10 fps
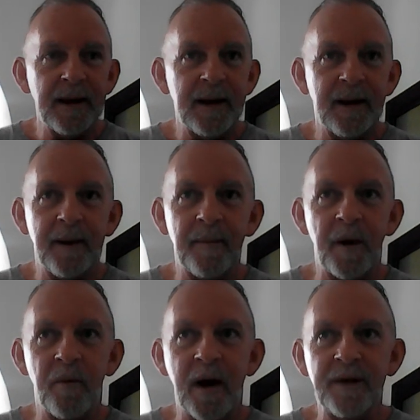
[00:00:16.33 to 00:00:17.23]
Uh, my
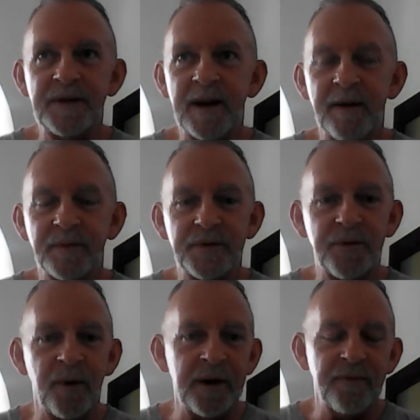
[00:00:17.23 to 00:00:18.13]
wife said it was
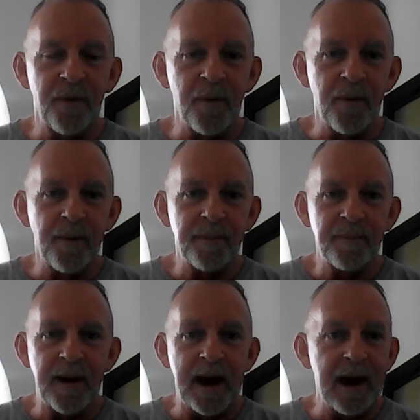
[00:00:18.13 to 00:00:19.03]
24
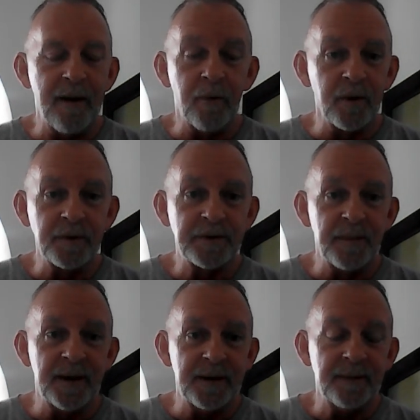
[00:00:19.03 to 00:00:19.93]
hours,
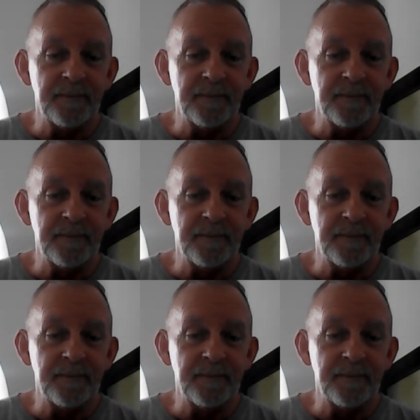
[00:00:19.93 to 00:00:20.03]
but